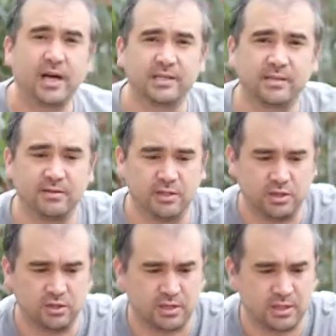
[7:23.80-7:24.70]
taste of the
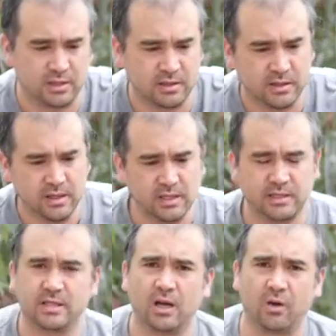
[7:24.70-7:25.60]
juice.
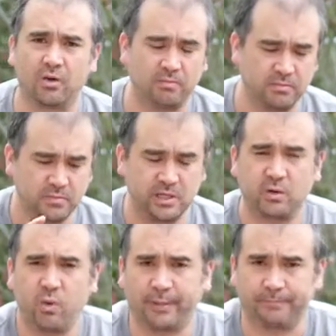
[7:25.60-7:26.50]
So,
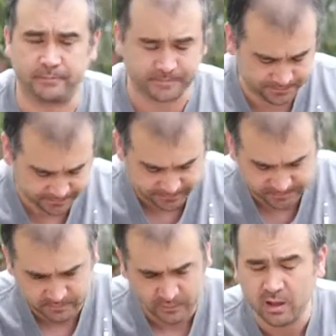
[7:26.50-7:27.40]
check one,
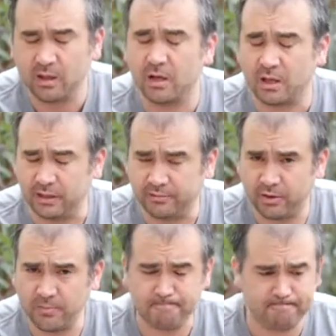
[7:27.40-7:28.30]
clean fruit.